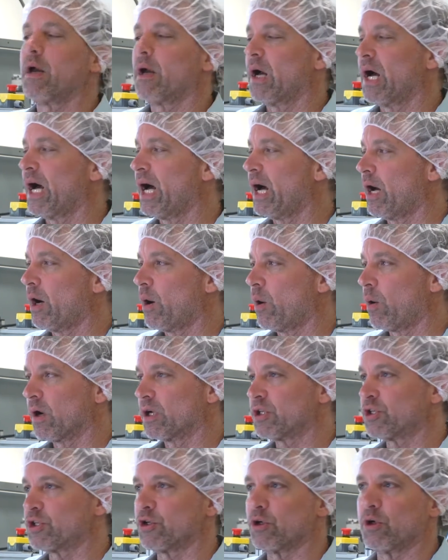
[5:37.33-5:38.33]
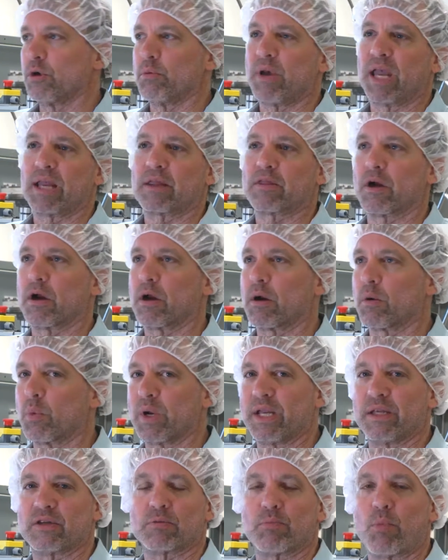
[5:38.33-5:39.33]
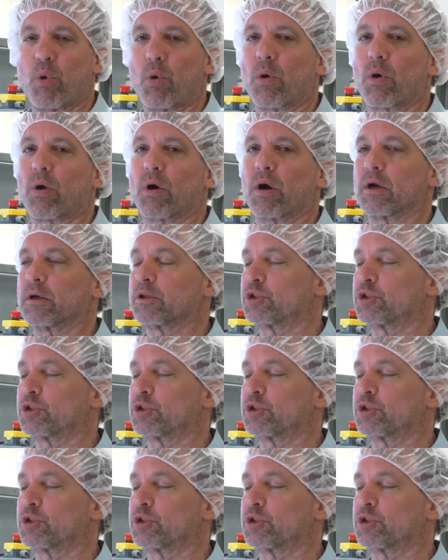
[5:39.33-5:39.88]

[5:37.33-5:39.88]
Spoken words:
or to make their wheat more